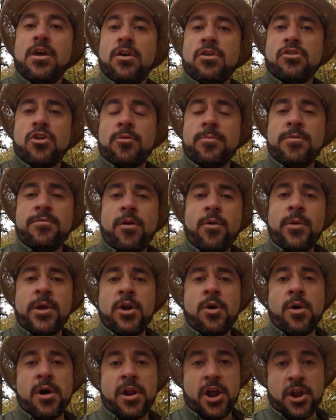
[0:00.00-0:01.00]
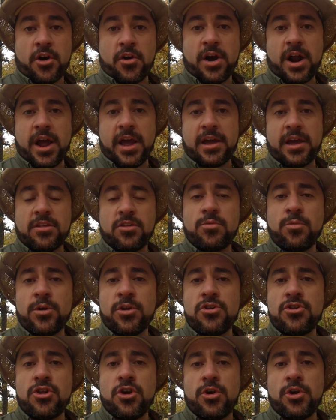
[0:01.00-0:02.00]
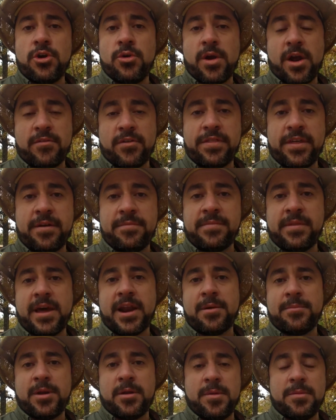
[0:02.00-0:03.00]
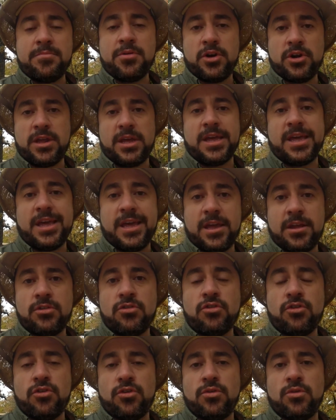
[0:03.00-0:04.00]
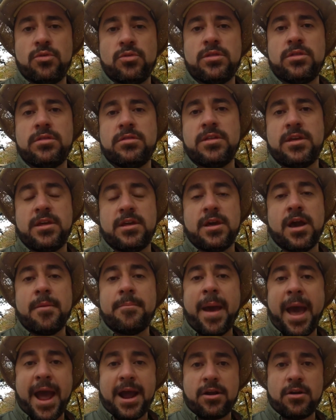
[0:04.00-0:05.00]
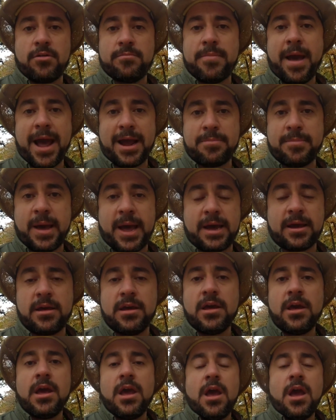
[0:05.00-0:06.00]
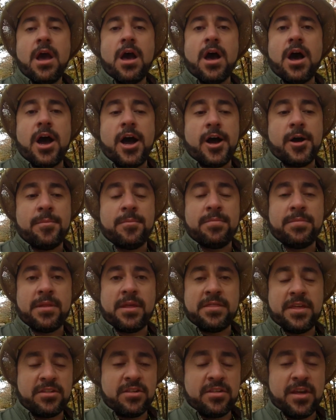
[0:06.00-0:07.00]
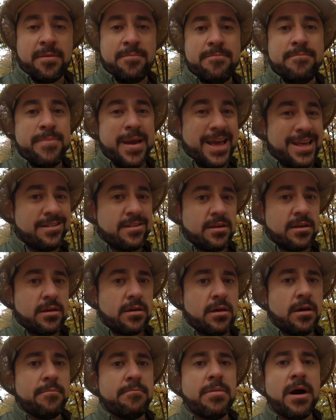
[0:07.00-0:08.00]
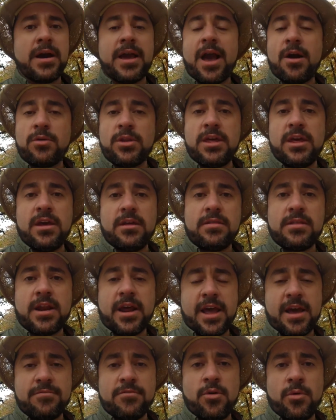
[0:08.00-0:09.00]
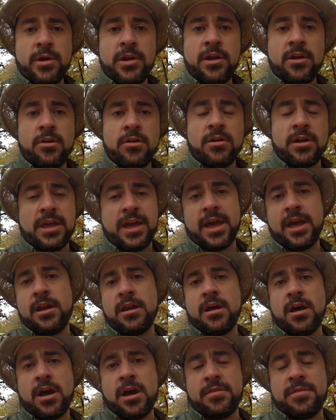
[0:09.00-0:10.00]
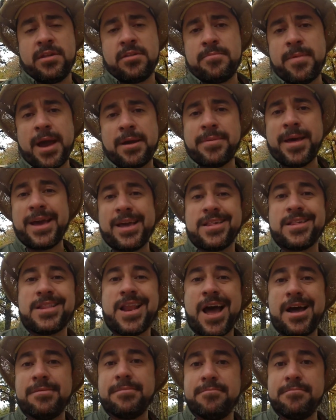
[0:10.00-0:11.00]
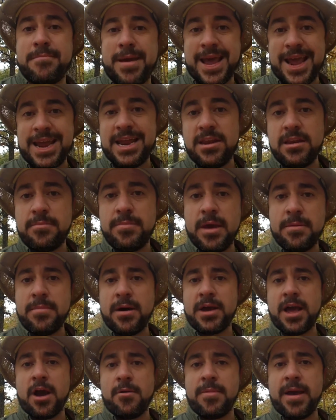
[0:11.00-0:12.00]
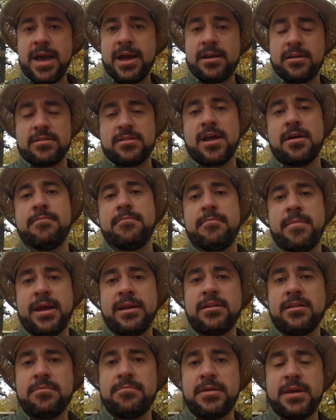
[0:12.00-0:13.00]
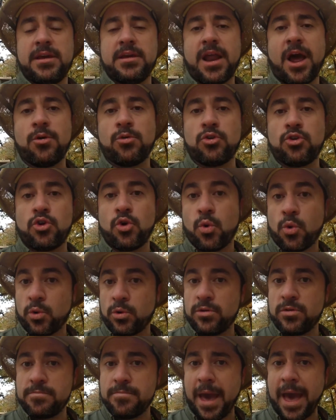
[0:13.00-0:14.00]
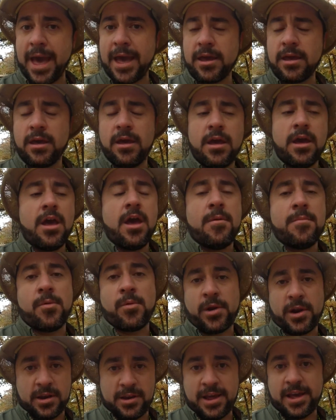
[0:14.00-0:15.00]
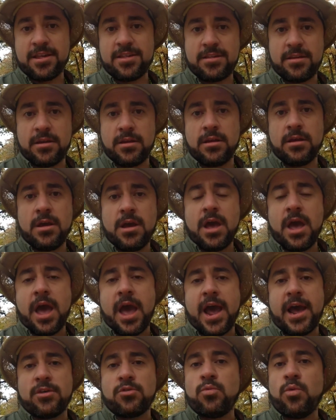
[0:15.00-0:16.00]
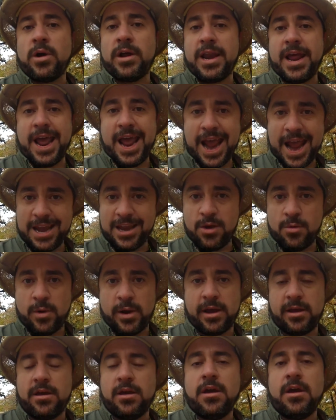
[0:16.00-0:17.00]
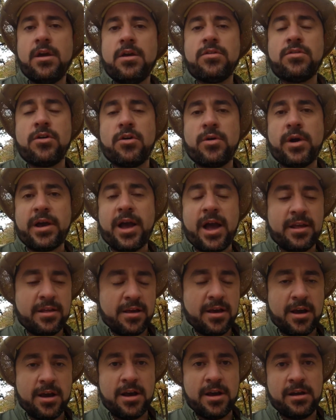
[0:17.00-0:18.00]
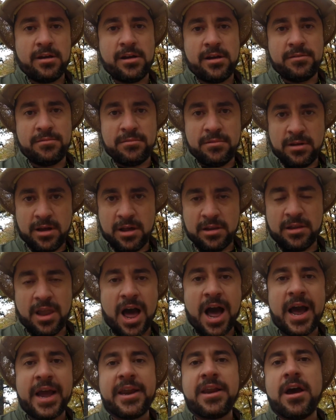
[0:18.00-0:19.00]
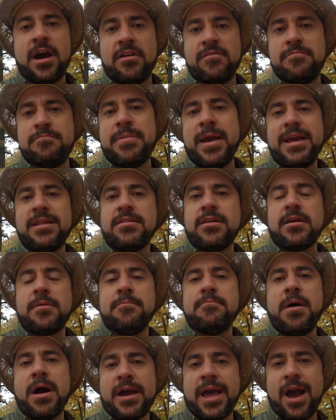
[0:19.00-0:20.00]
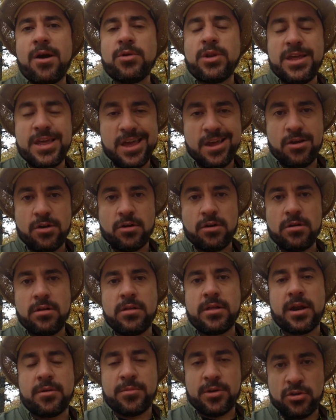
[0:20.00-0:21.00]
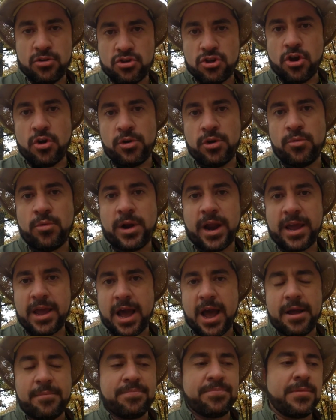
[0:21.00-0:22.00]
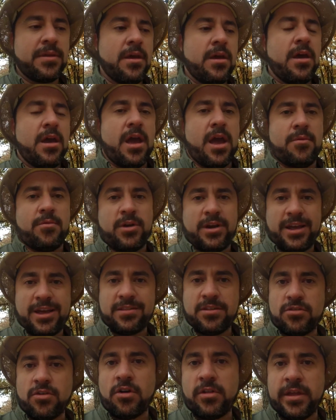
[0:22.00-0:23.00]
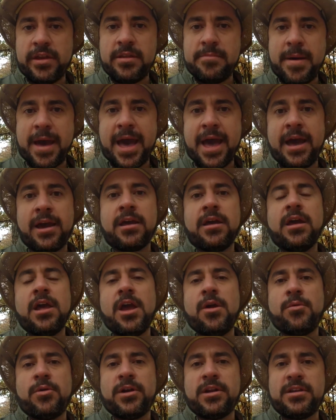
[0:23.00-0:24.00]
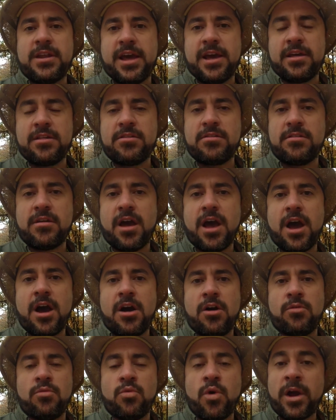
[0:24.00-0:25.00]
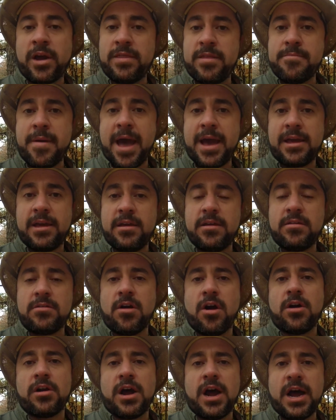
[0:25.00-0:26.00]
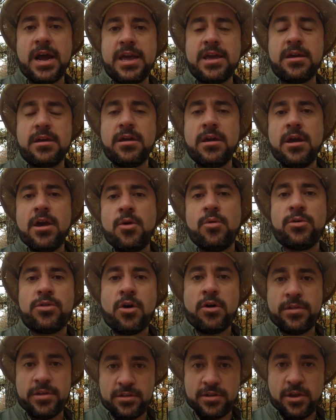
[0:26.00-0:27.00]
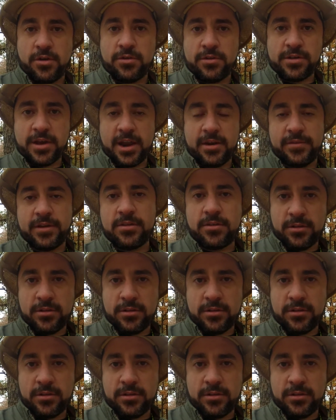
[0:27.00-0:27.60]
So before we go out on our hike, I just want to show you everything that I'm going to be putting into the Packr backpack. This is a basic bug out kit that I have going here. Again, this backpack is not made to be a bug out bag. It's not meant to be an outdoors bag, but we're going to test it as one anyway. So I got a line of basic bug out gear that I'm going to show you what I got. And we're going to get this all in the bag, and we're going to test how rugged the bag is on a hike with all this gear inside of it.